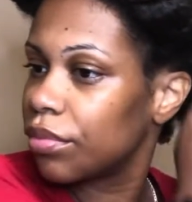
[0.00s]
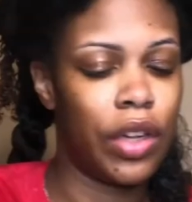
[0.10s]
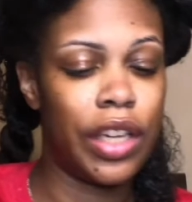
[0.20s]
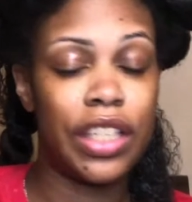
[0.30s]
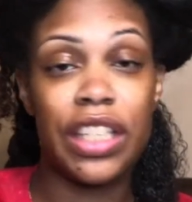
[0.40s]

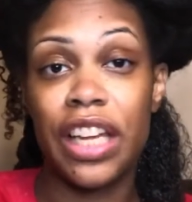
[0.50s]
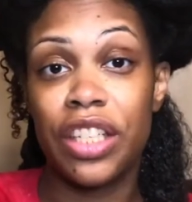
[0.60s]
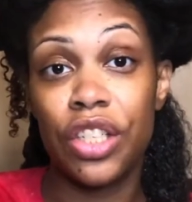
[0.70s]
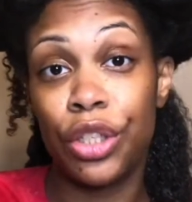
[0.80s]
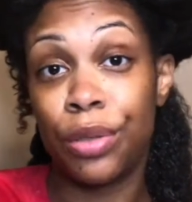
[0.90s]
it
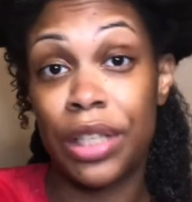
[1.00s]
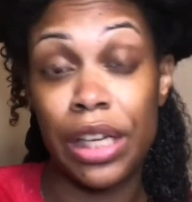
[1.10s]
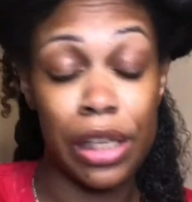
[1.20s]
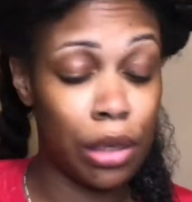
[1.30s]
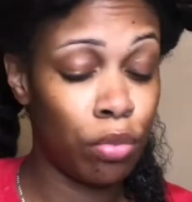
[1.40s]
says to use a
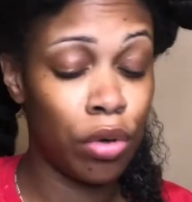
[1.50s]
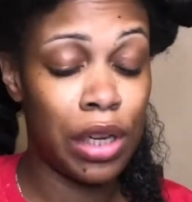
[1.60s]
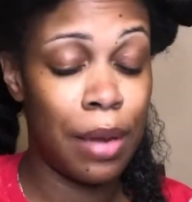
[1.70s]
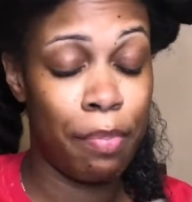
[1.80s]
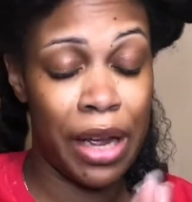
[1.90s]

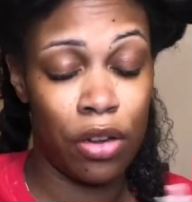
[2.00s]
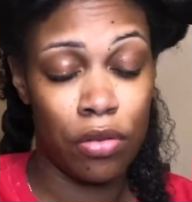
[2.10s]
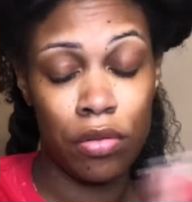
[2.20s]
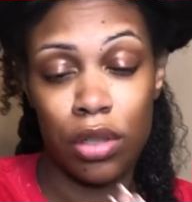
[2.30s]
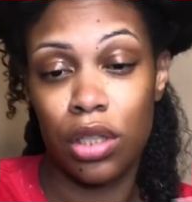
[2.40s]
liberal
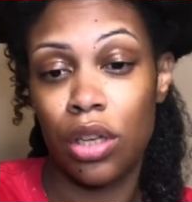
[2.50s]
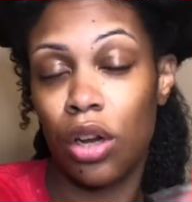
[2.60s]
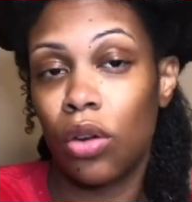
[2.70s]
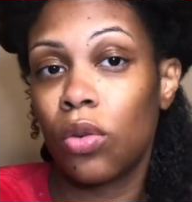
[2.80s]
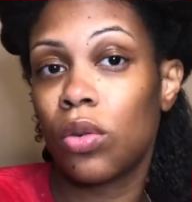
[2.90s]
amount,
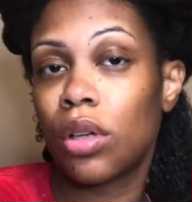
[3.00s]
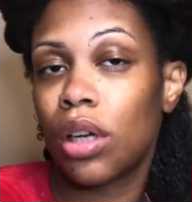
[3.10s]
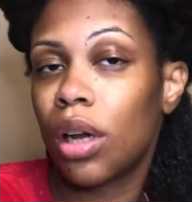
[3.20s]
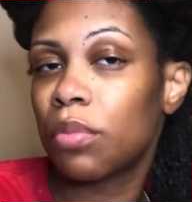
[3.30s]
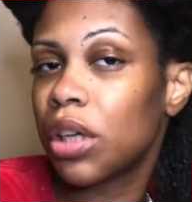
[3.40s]
so
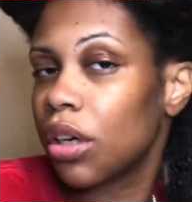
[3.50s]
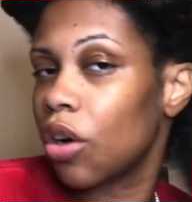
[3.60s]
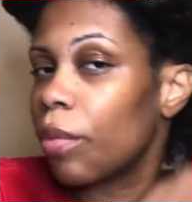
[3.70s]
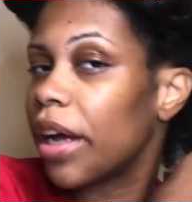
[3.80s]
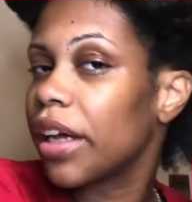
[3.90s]
I'm gonna
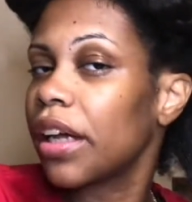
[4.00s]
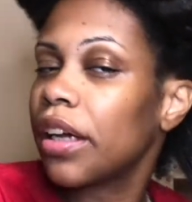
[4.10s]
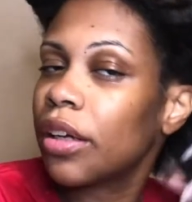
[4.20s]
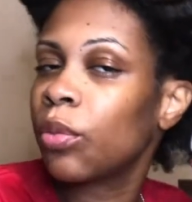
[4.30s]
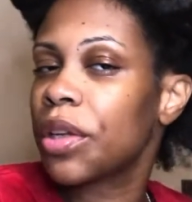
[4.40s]
go back
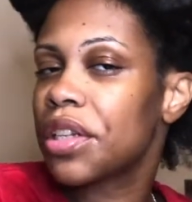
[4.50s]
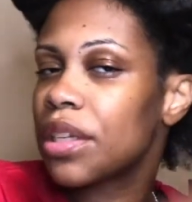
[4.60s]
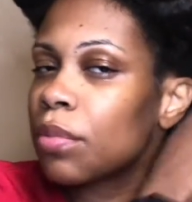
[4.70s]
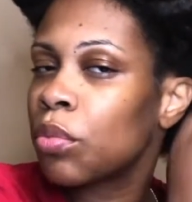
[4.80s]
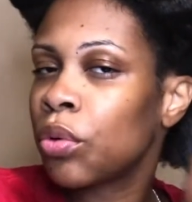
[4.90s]
in with
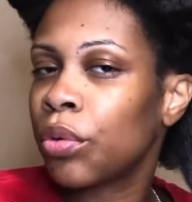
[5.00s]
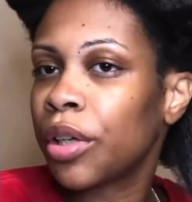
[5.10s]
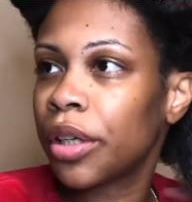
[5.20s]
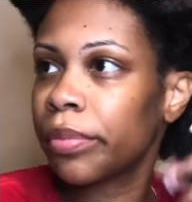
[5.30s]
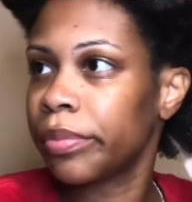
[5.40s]
some more.